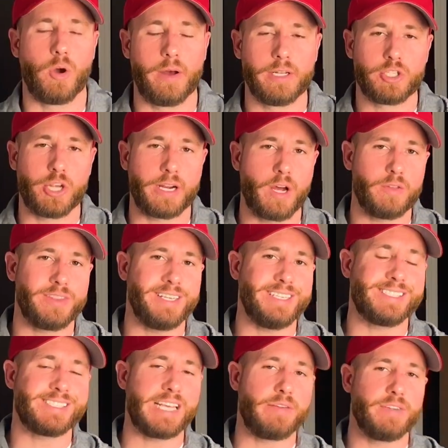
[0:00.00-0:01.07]
ahead and check out the
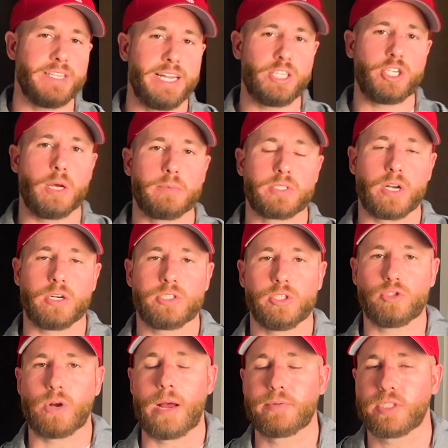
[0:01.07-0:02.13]
7-day Jumpstart to
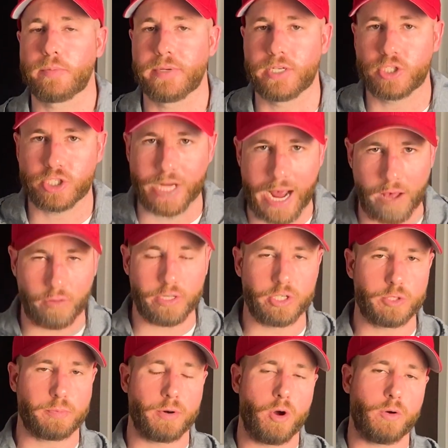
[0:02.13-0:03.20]
Dropshipping
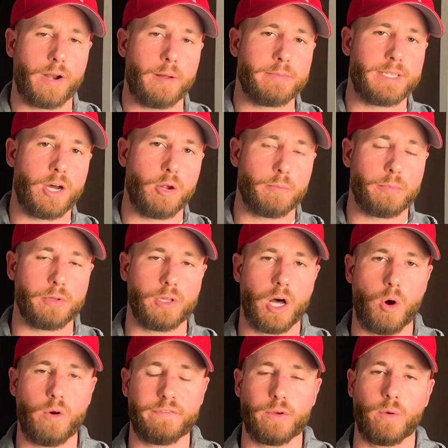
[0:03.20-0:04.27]
Challenge program down
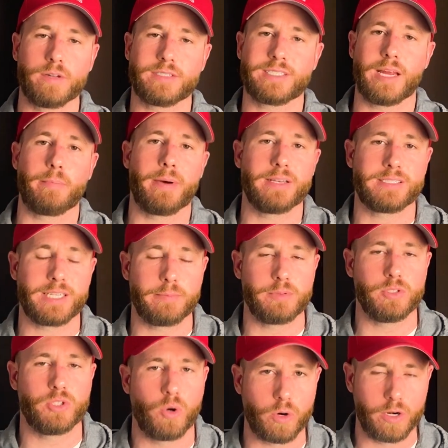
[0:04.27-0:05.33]
below if you want step-by-step
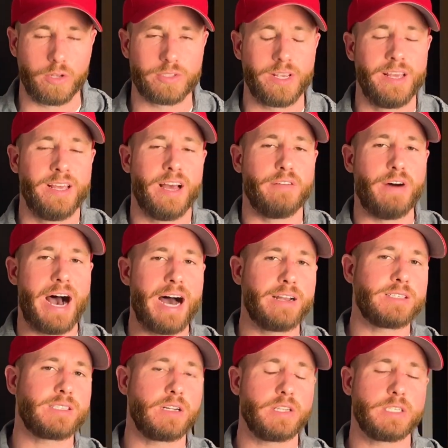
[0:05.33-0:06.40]
tutorials of how
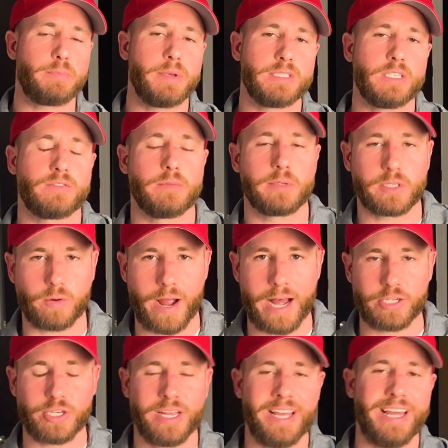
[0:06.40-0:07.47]
to start this business from
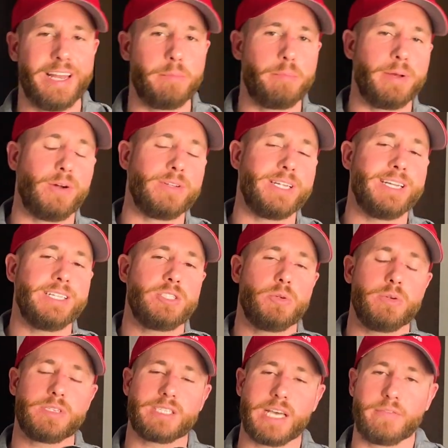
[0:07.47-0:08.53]
scratch and build it
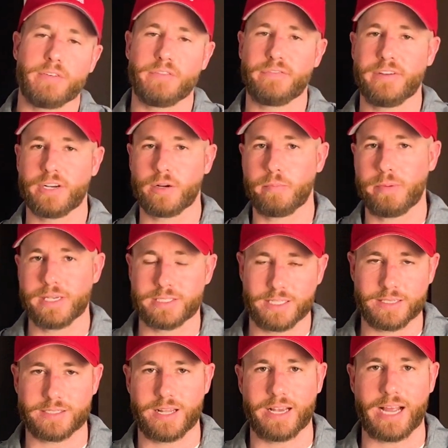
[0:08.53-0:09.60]
into a 7-figure
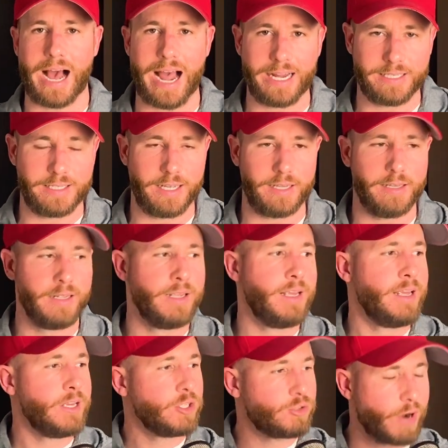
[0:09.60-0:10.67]
business like I did.
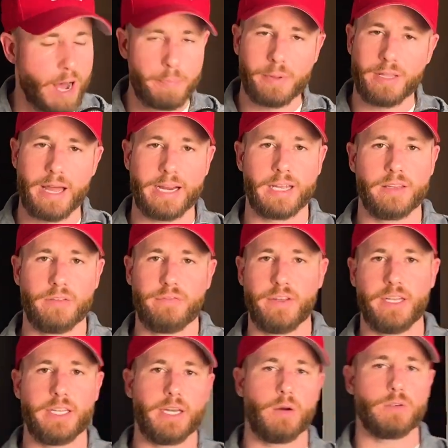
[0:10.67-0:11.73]
Drop a like on the
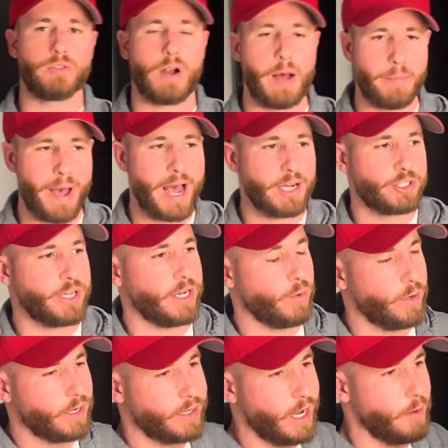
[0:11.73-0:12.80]
video, drop
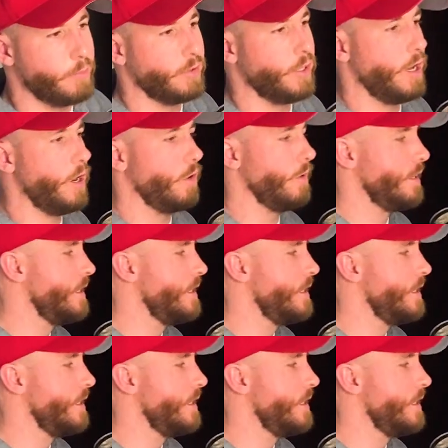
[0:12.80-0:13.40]
#winner down below,